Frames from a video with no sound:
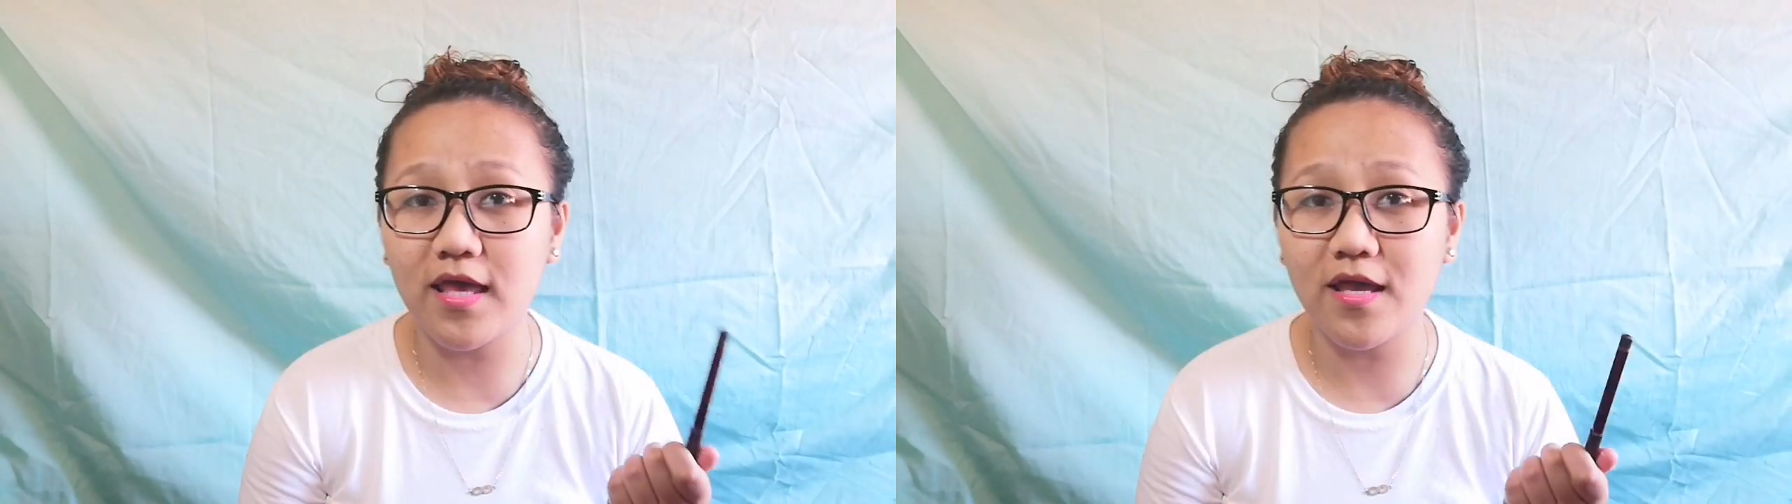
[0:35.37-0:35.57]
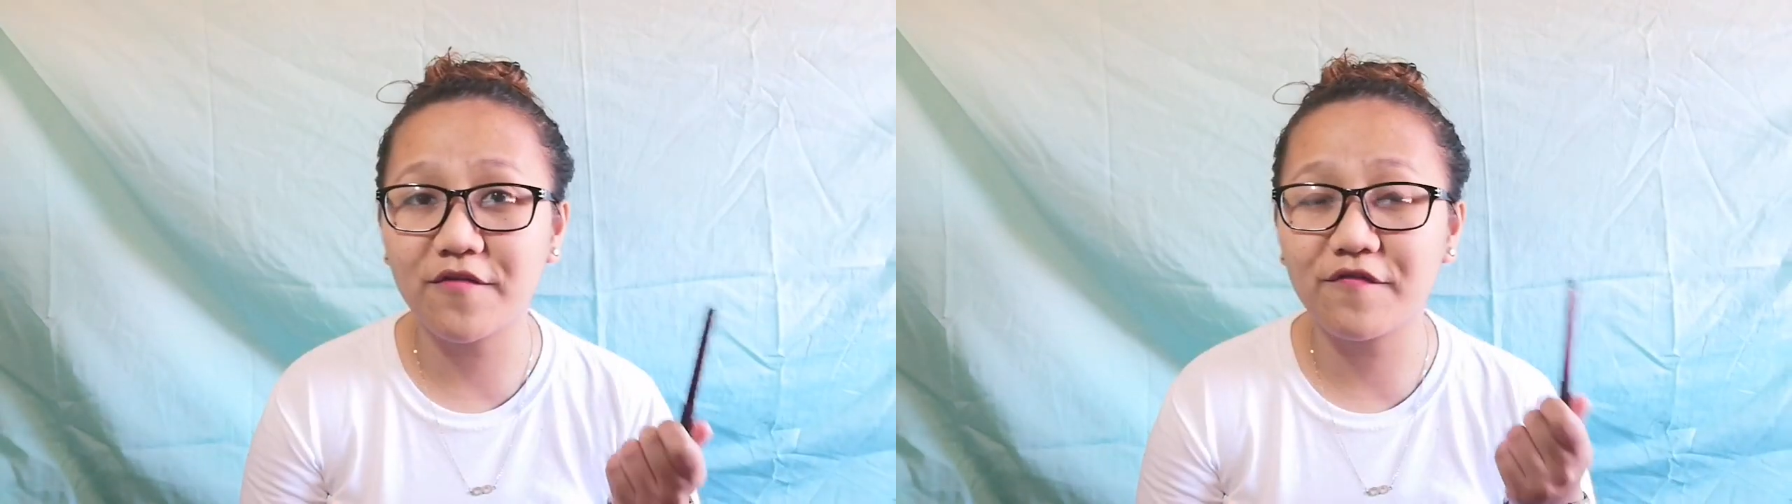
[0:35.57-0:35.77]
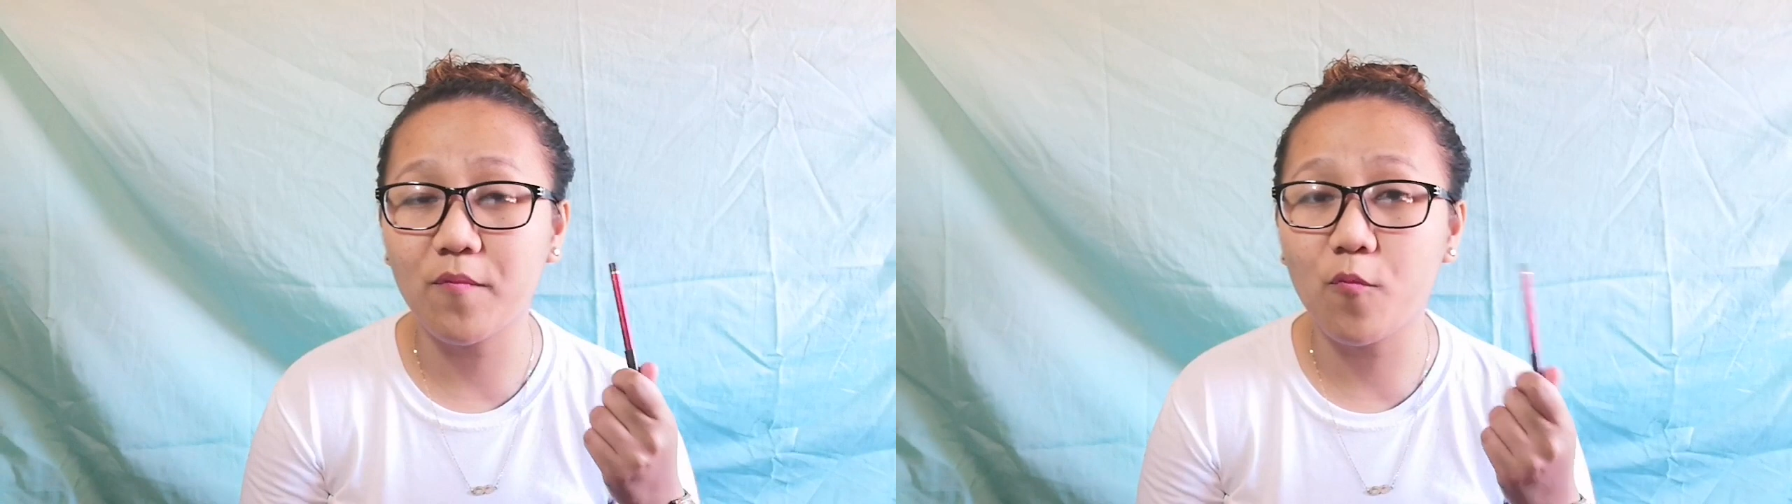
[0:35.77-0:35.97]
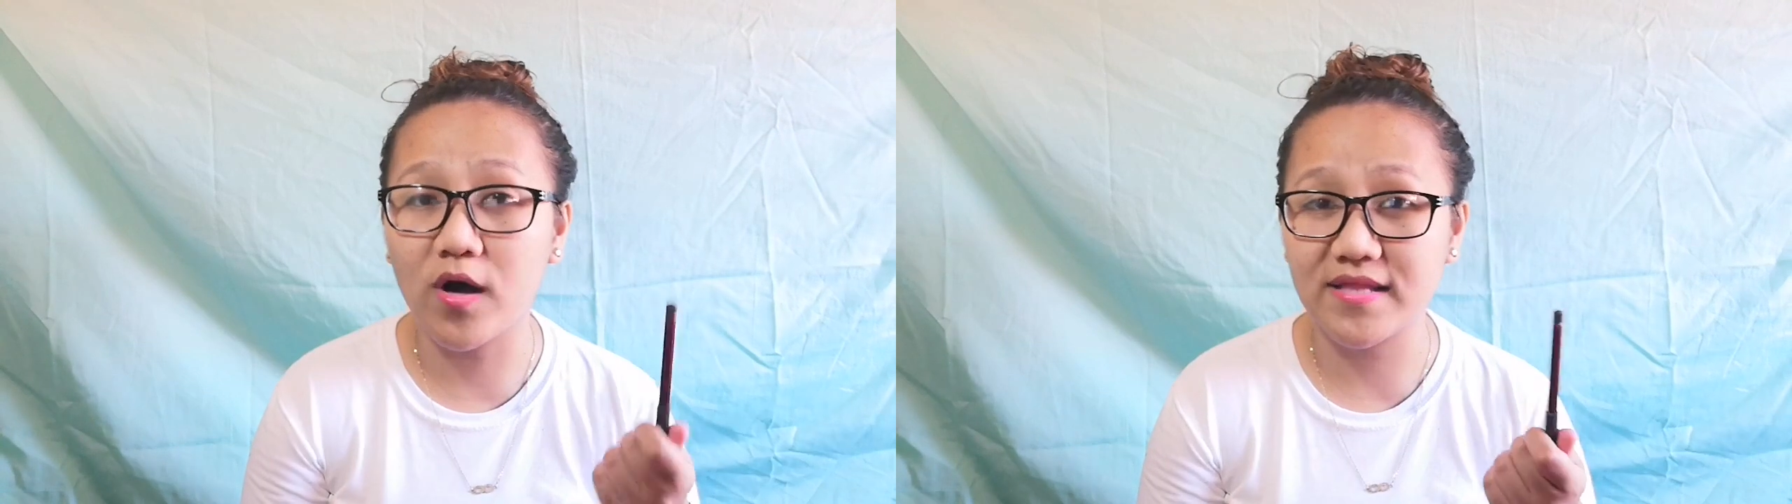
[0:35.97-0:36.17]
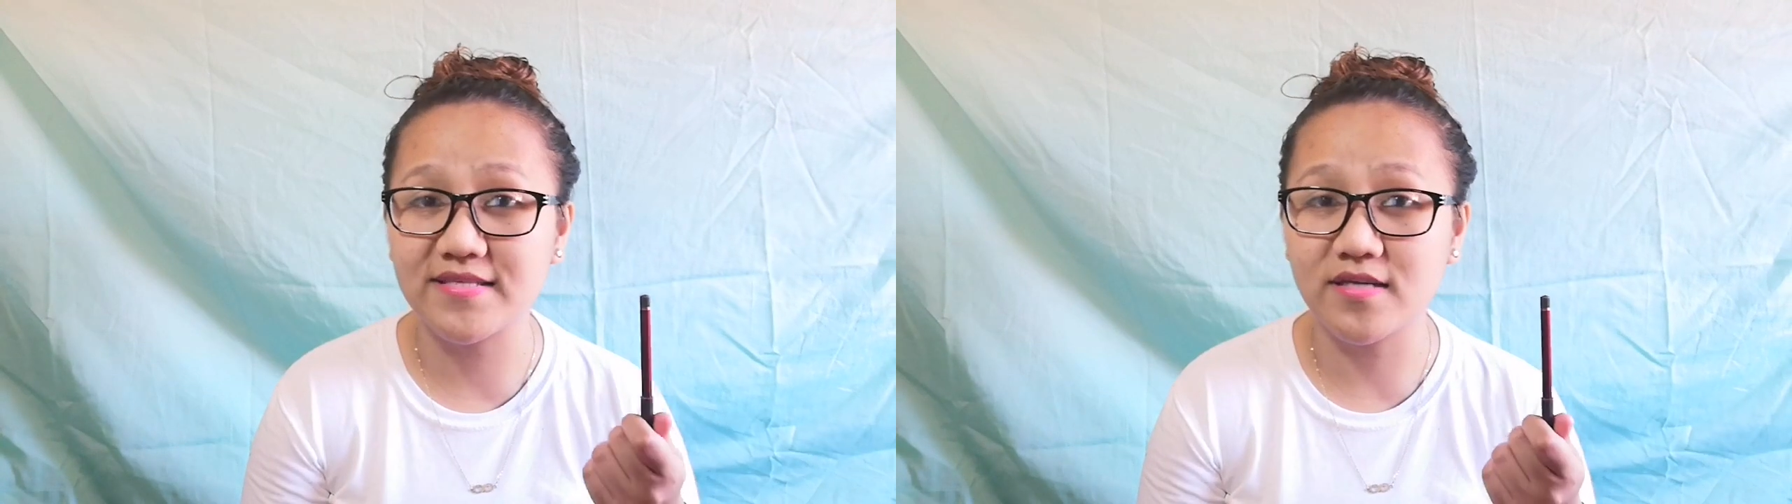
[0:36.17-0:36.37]
here from
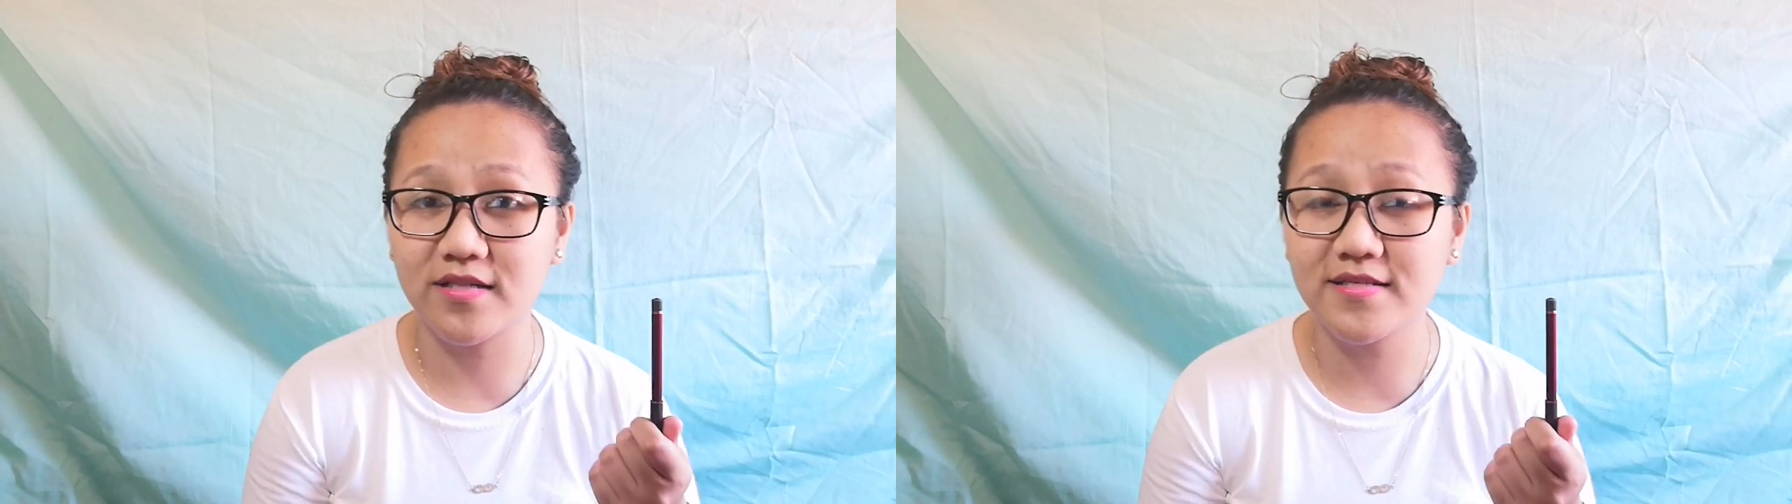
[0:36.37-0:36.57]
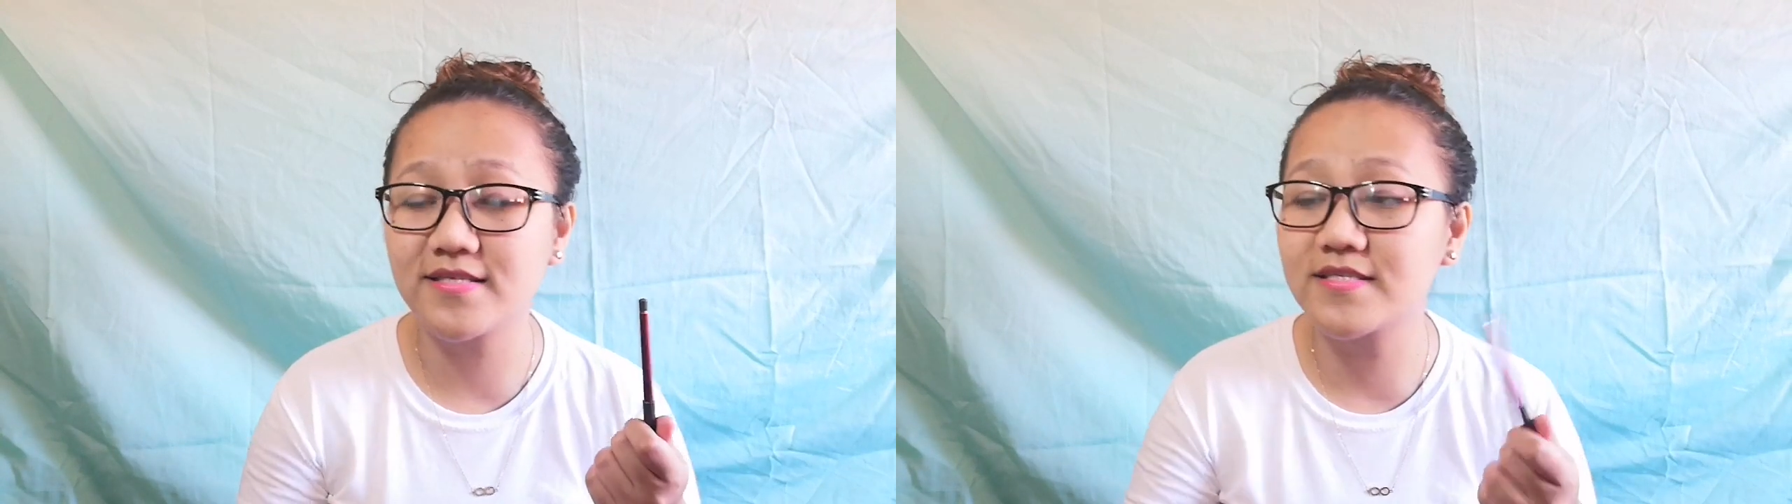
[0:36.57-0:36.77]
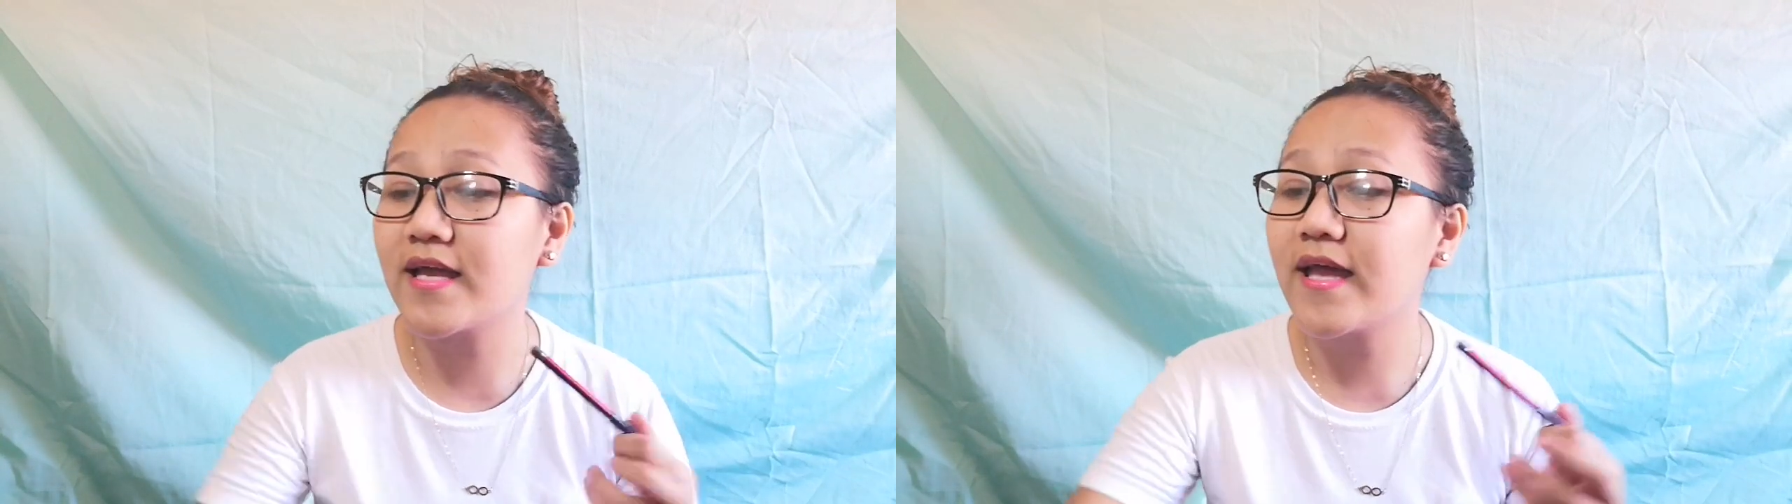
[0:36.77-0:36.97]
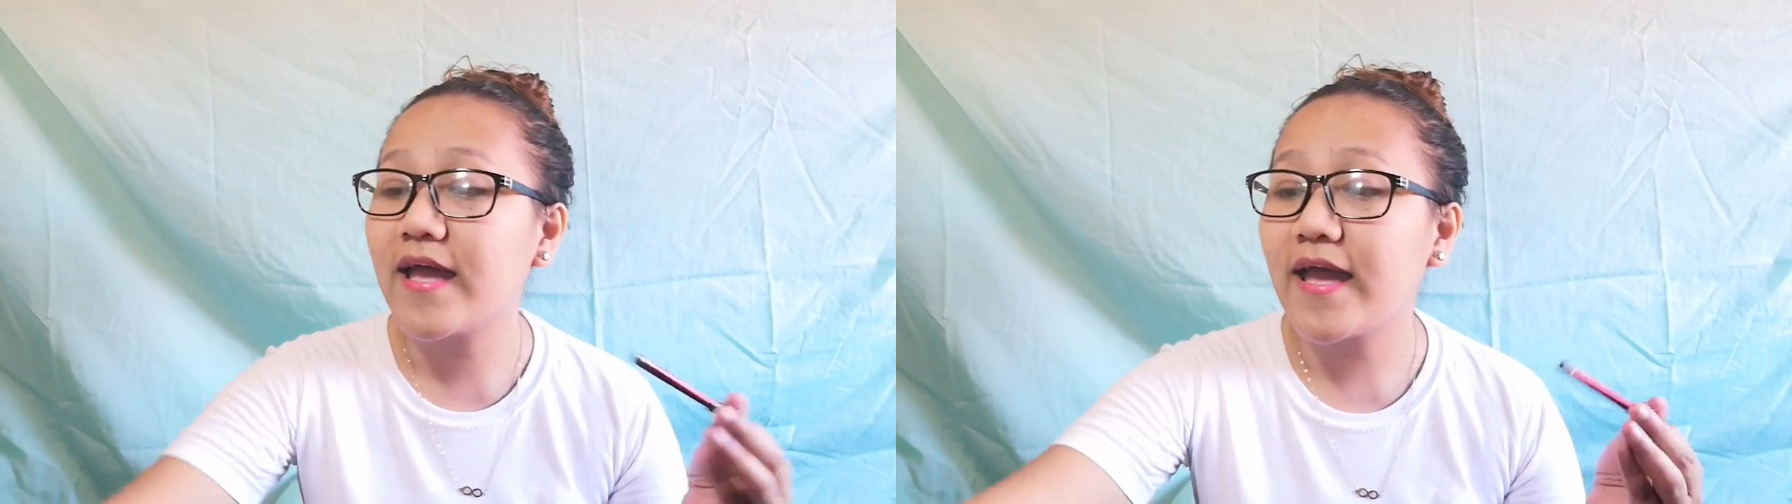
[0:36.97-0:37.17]
Watson's.